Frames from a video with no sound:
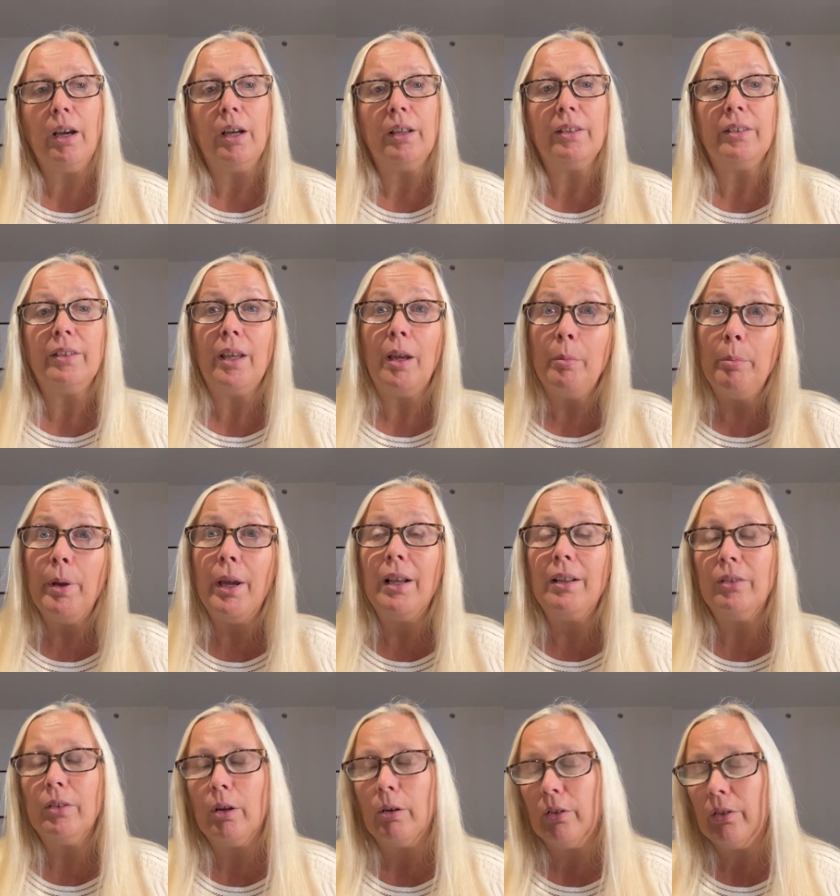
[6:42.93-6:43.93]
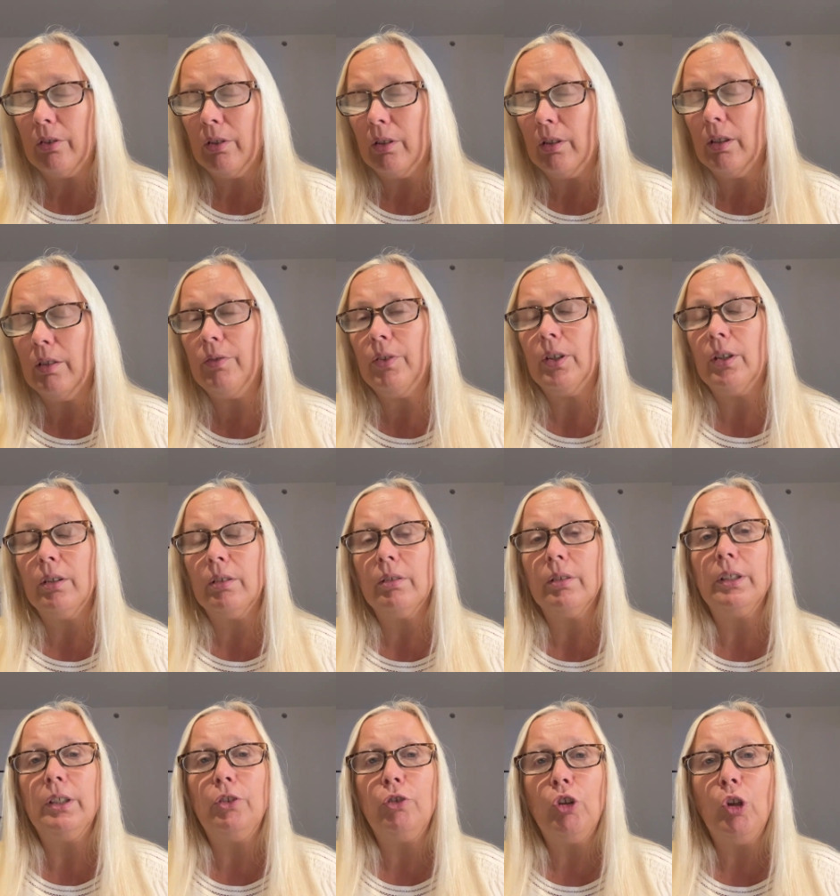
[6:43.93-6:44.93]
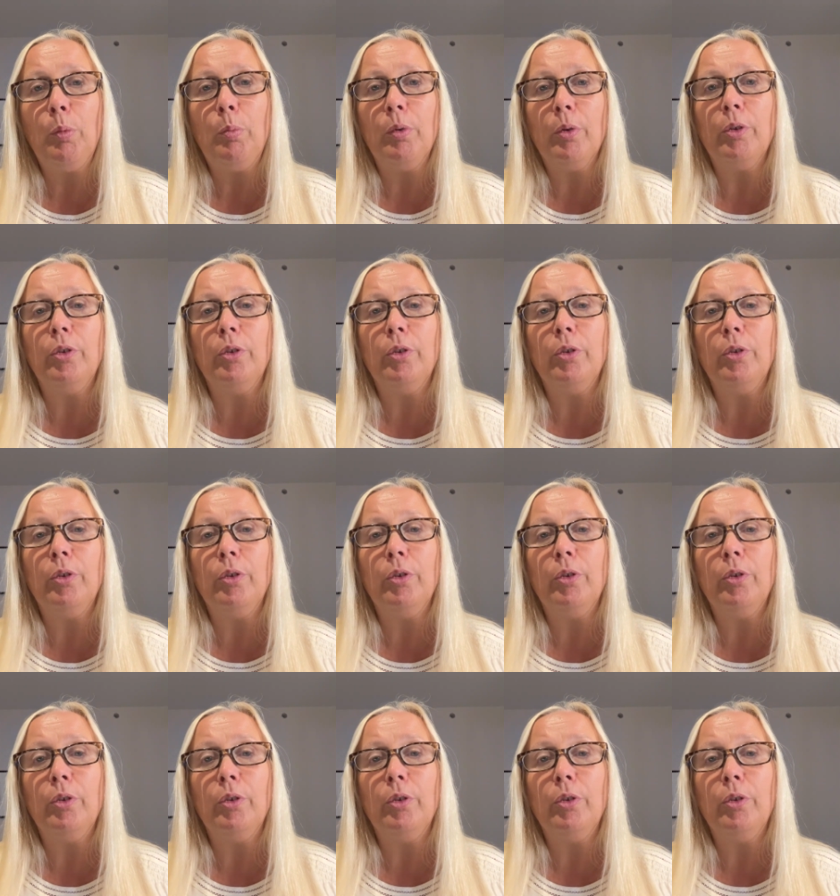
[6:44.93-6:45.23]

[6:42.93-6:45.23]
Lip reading: Sandbags are significantly cheaper.